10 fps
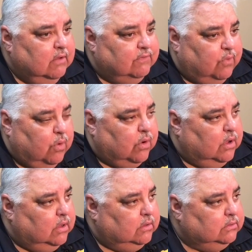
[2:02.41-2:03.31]

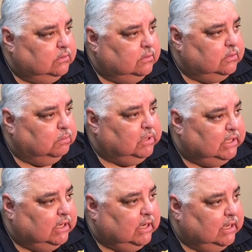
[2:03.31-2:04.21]
for the
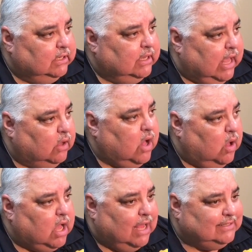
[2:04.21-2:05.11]
blood
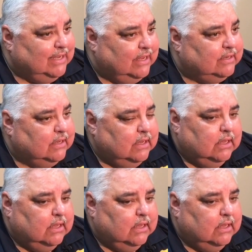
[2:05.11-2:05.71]
alcohol content.